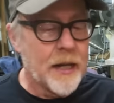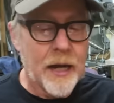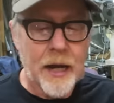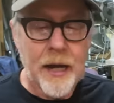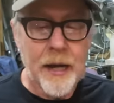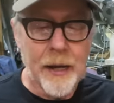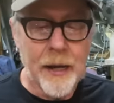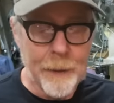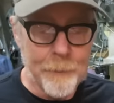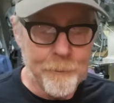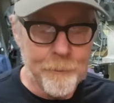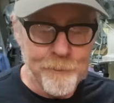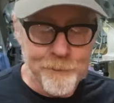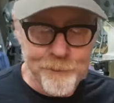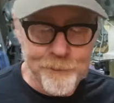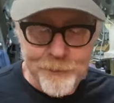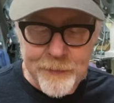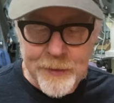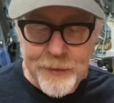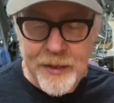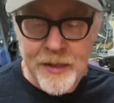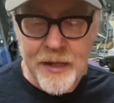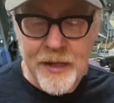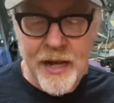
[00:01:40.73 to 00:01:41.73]
Um,
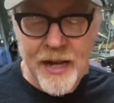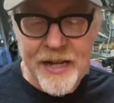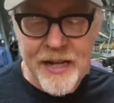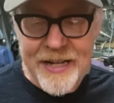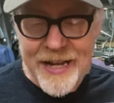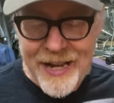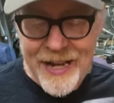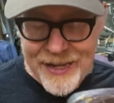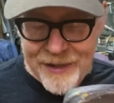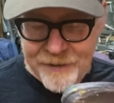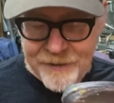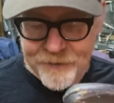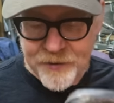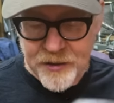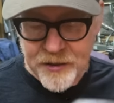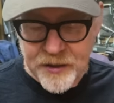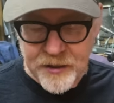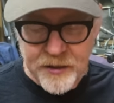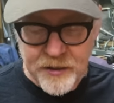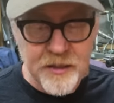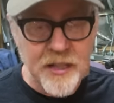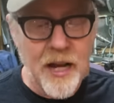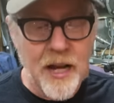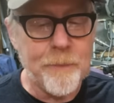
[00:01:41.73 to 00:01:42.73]
I have
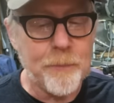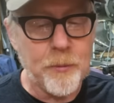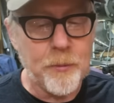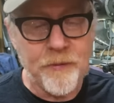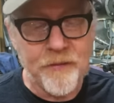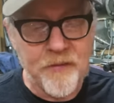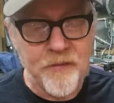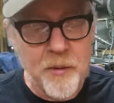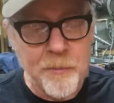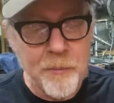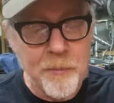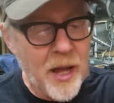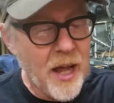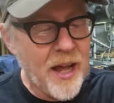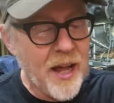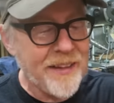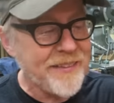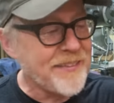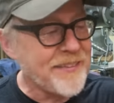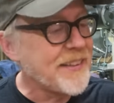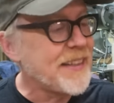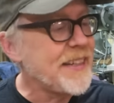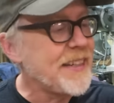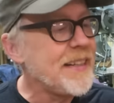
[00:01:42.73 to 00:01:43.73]
a couple from
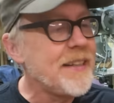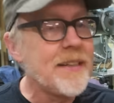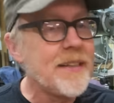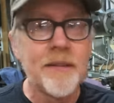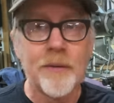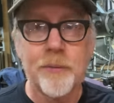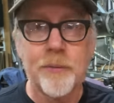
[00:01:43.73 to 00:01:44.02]
Husky,